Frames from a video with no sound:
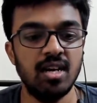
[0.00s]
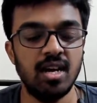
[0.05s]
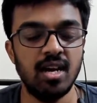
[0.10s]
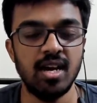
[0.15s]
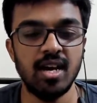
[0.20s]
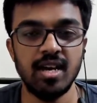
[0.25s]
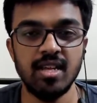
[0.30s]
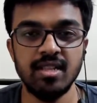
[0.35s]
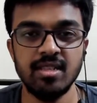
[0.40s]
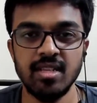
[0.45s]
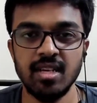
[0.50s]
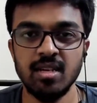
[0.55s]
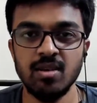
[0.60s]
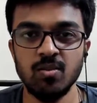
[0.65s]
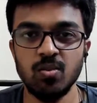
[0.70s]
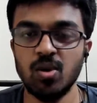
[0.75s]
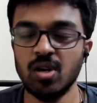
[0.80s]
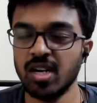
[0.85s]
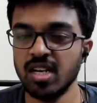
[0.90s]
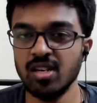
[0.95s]
And then
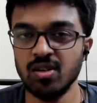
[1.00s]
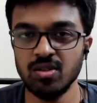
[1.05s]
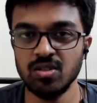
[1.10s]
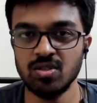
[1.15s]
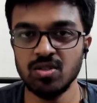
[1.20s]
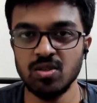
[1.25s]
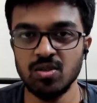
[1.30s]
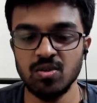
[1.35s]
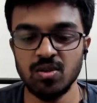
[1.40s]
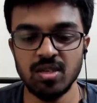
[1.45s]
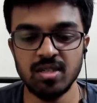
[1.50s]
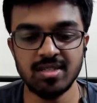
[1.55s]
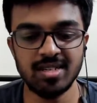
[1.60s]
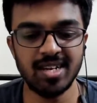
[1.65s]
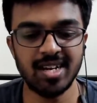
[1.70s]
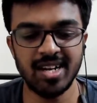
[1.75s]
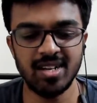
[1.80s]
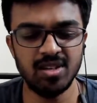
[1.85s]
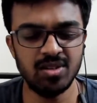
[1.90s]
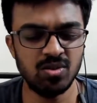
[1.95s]
what I used to do was like I
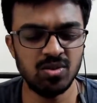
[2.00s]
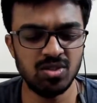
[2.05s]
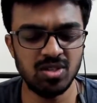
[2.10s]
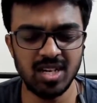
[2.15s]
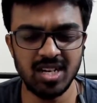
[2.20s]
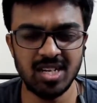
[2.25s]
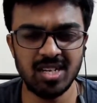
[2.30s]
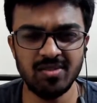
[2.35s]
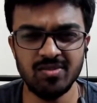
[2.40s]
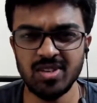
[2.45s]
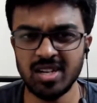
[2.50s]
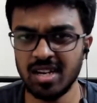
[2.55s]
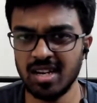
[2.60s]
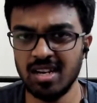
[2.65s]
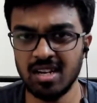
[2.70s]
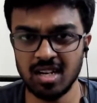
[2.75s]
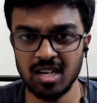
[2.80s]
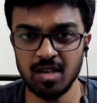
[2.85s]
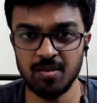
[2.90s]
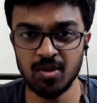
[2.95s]
used to heat a very
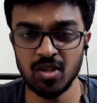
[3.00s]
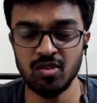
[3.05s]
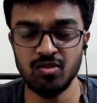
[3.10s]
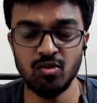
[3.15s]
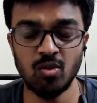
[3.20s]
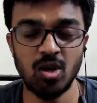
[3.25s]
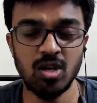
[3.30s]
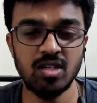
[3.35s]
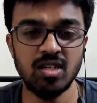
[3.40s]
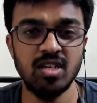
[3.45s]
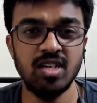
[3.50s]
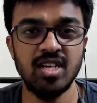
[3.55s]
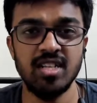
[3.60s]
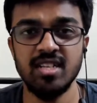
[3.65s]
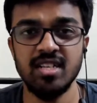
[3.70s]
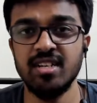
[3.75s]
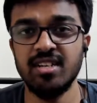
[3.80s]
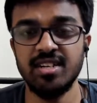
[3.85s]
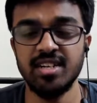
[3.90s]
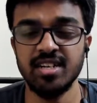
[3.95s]
little amount of water and
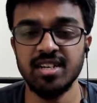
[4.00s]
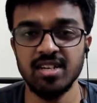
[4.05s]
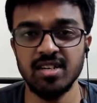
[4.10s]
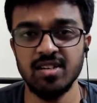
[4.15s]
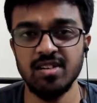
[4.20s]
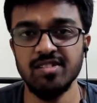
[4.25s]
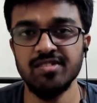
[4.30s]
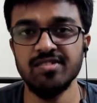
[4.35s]
then drink it out,